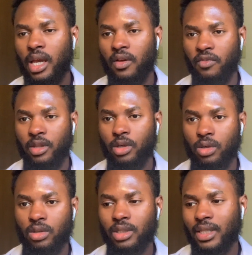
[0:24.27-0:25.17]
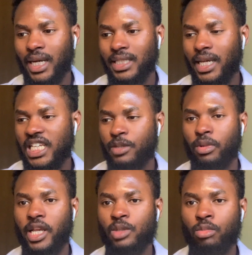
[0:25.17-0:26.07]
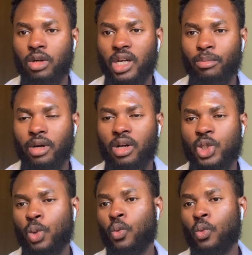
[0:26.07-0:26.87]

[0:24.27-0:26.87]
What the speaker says: a video that explains more about